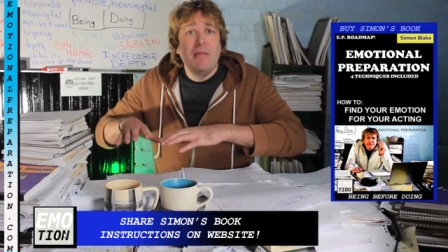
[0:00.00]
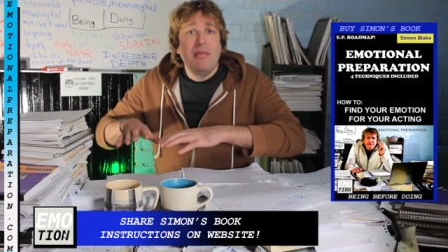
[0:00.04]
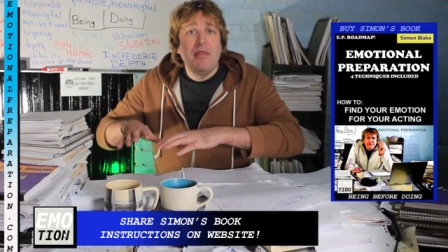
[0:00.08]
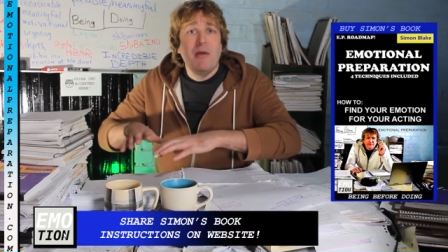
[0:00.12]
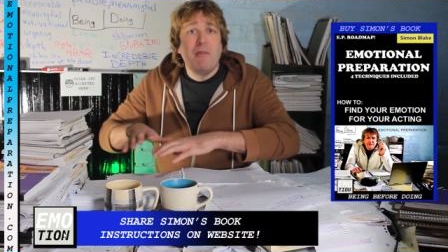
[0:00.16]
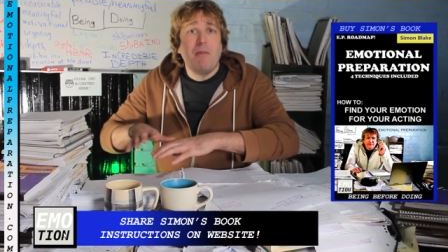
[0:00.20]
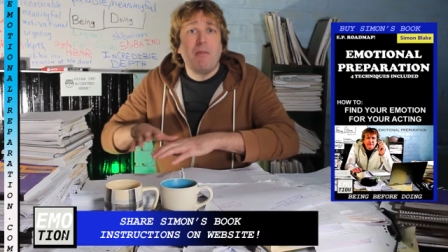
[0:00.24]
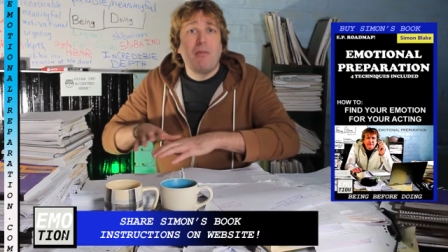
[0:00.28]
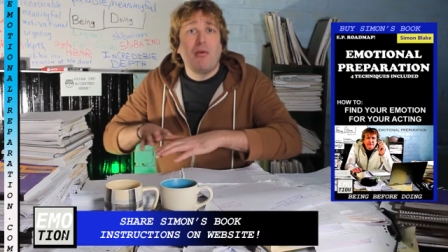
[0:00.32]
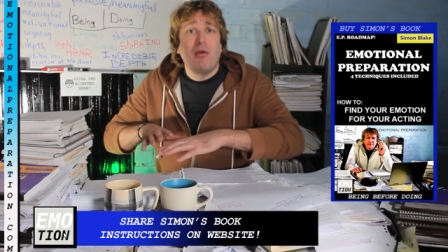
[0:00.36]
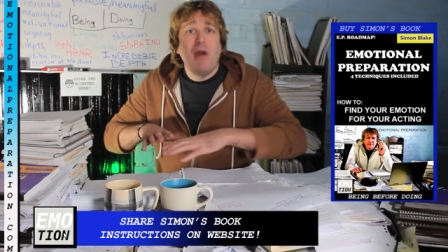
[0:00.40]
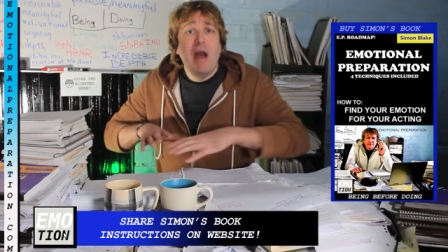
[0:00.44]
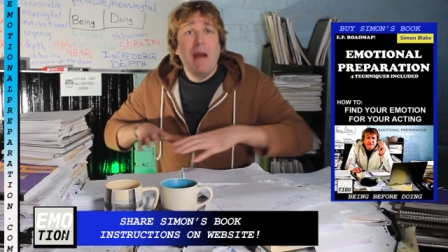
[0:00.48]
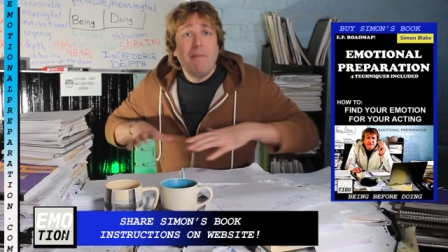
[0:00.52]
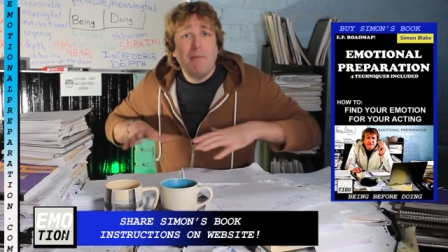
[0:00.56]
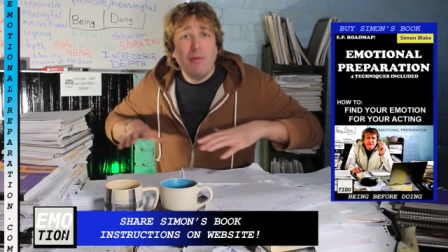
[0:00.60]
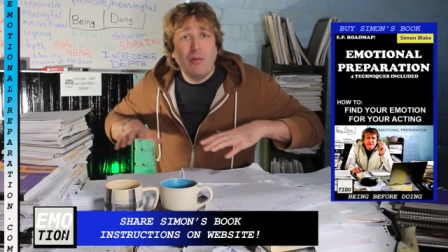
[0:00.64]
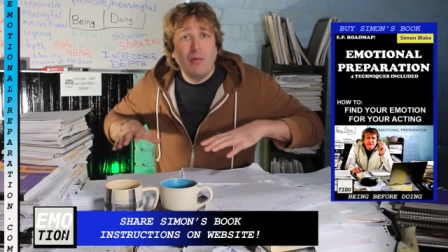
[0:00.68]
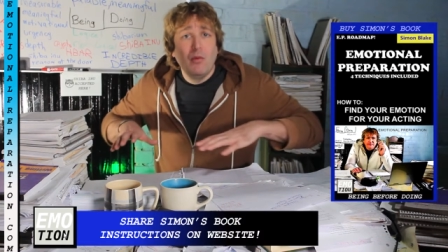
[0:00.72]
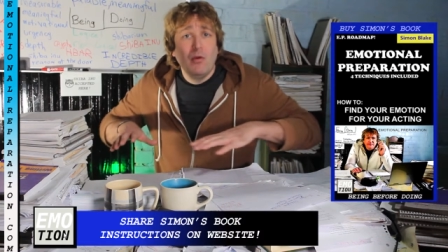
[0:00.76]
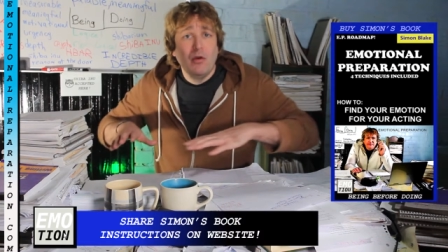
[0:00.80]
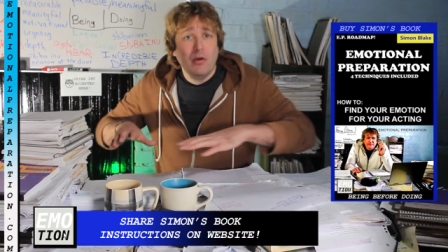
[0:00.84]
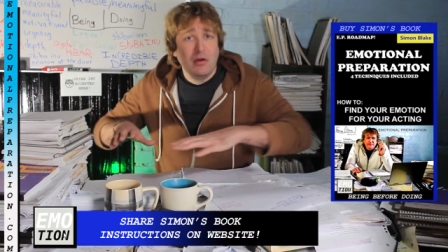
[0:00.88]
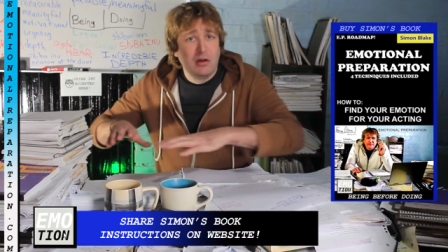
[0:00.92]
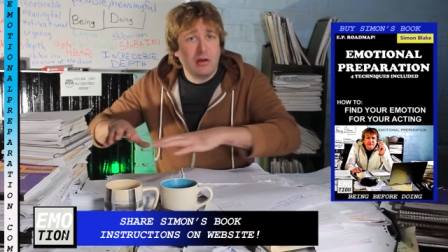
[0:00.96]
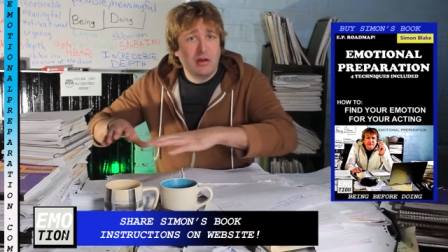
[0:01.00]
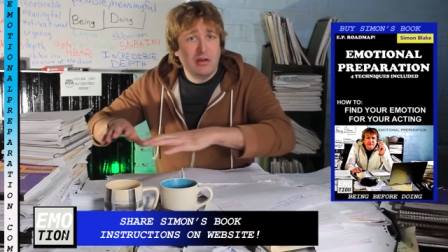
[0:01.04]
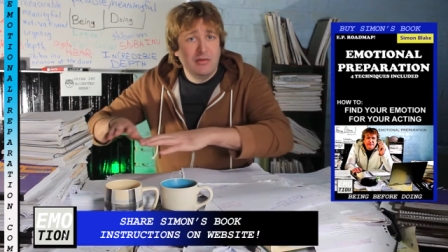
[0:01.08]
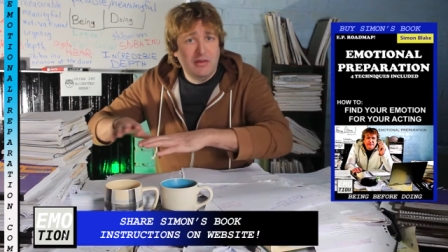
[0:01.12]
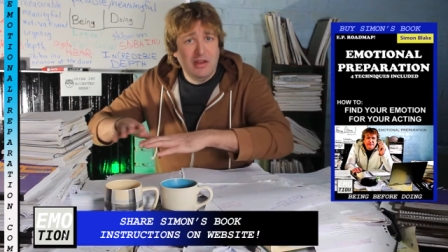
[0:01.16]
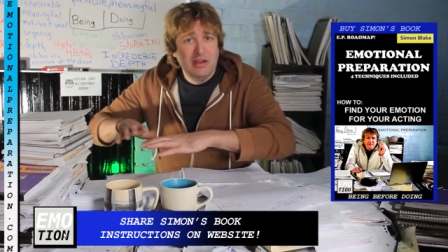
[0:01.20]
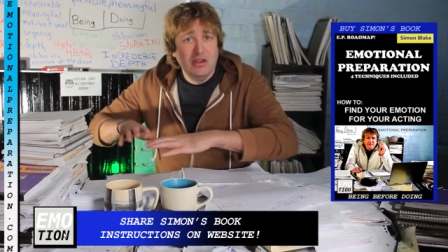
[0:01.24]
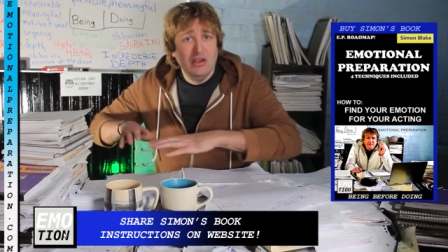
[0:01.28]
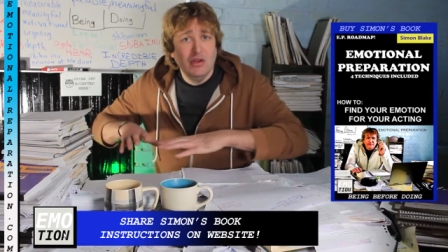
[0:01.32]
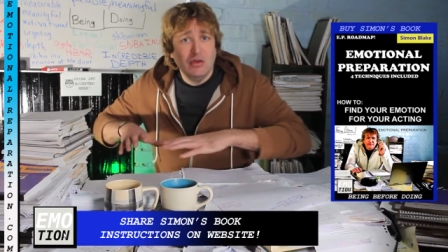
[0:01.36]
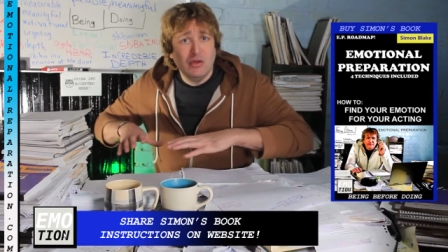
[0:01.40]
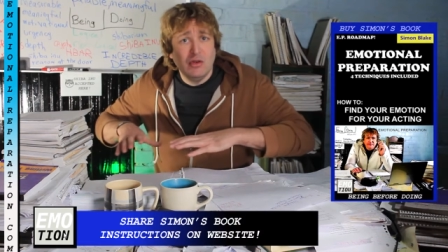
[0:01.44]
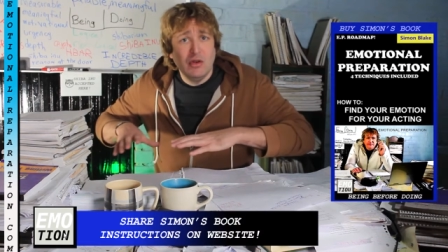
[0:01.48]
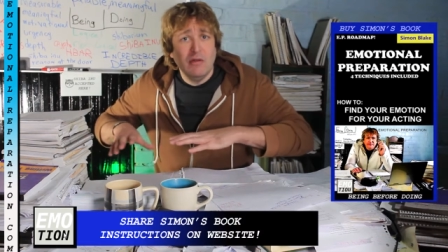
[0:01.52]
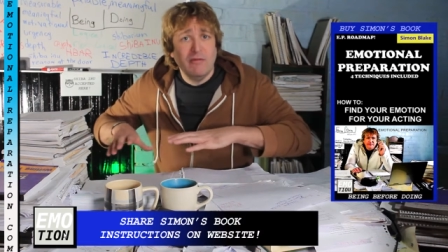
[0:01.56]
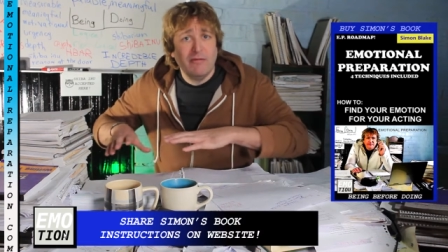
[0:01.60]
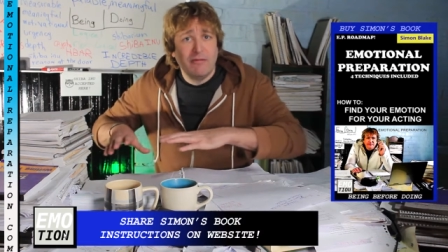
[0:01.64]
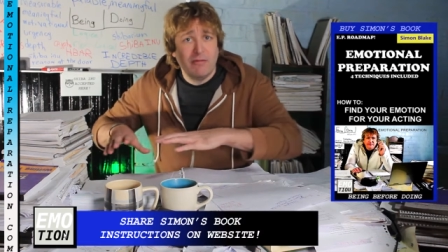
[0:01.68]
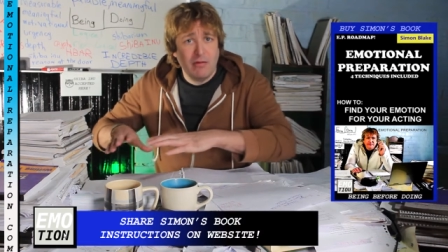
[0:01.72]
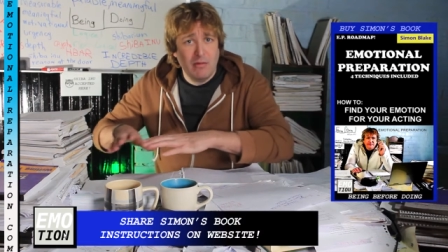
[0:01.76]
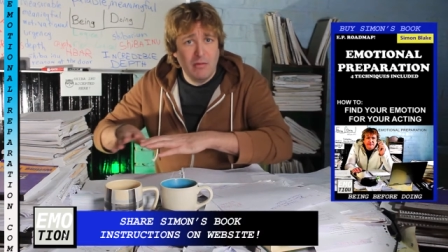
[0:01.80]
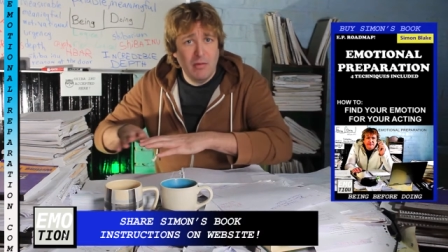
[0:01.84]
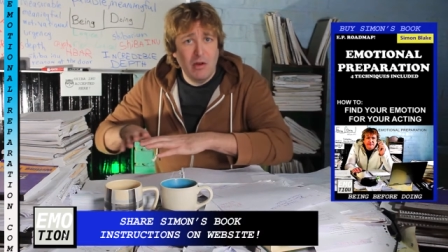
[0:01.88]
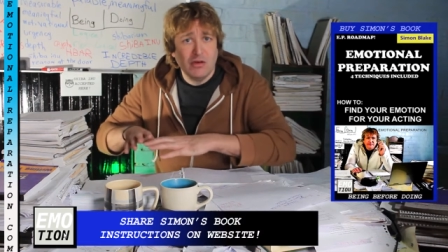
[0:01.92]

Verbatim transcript: the prep work that you do for